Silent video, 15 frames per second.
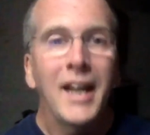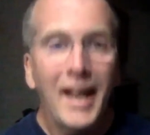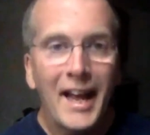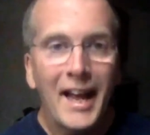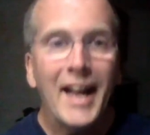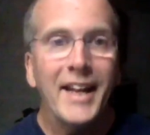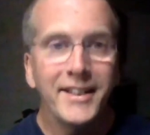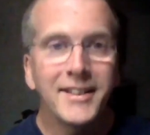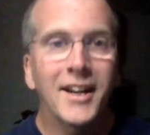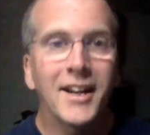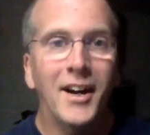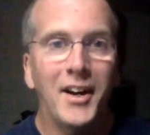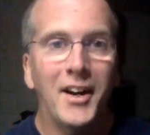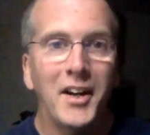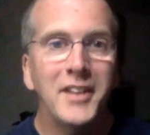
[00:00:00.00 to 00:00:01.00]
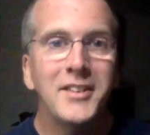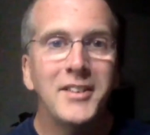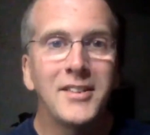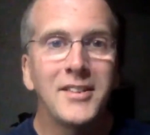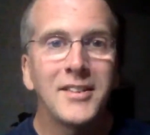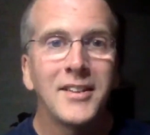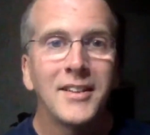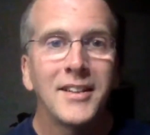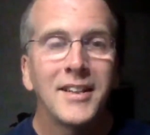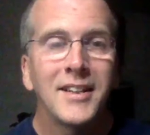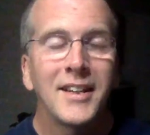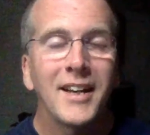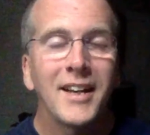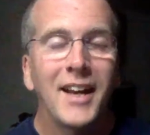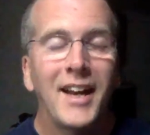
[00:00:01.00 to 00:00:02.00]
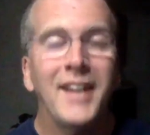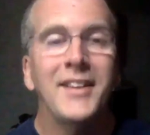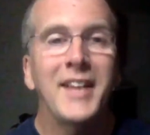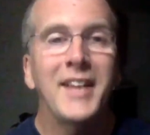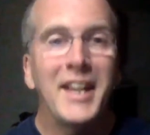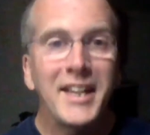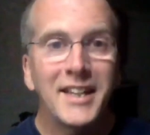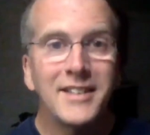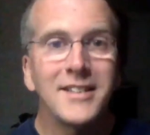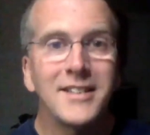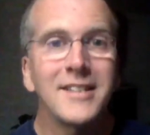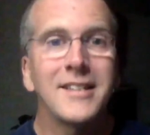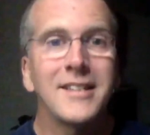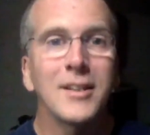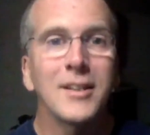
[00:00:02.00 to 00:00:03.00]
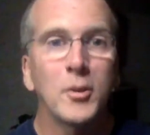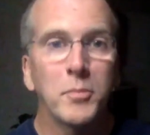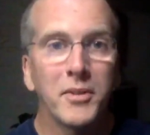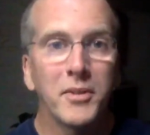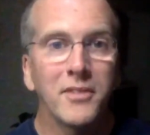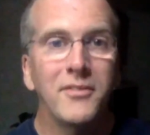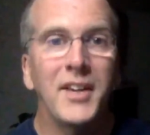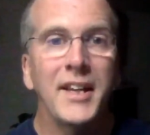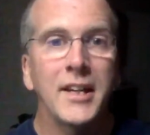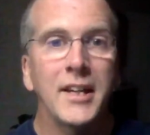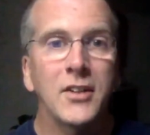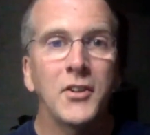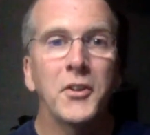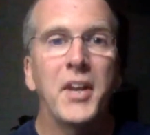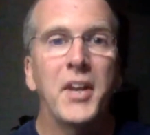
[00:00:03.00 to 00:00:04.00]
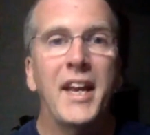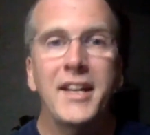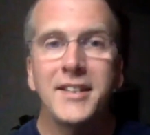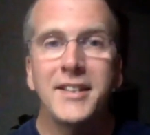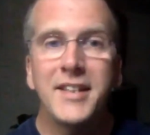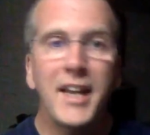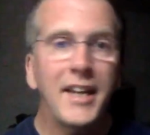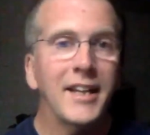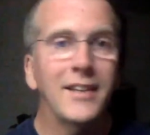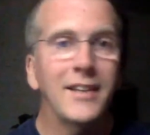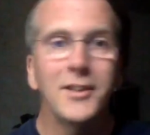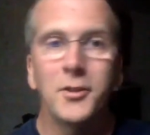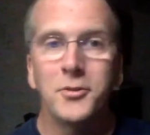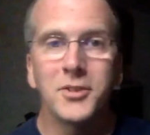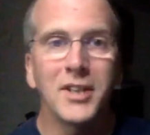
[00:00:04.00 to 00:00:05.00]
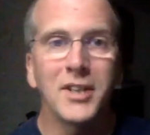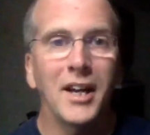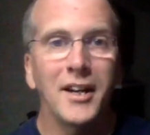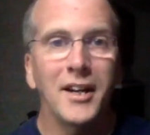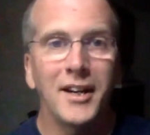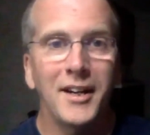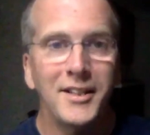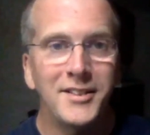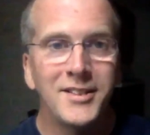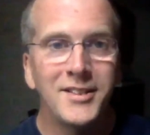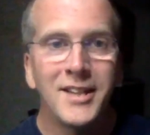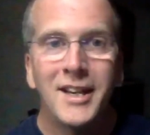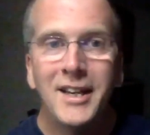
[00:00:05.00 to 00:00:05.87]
had gods, and they had still prevailed and taken those gods